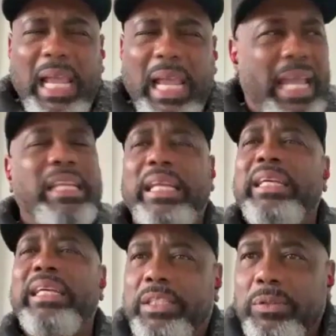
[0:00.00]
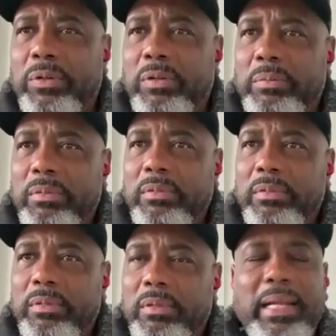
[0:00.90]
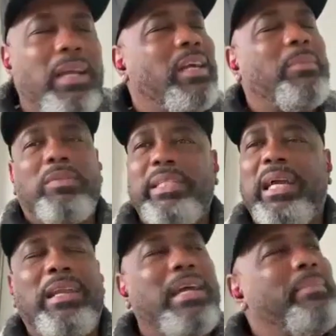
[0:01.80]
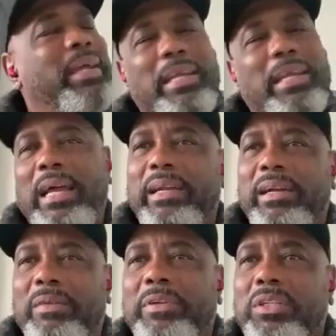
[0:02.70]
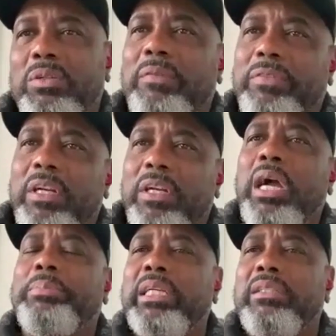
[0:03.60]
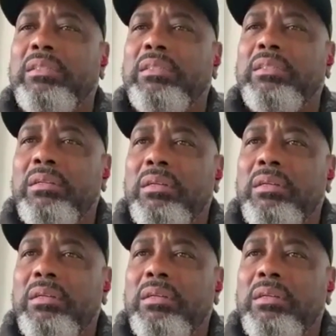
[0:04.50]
And he listened to him. Man, come on. T I like, man, get out of here. I'm finna do, I'm finna drop this.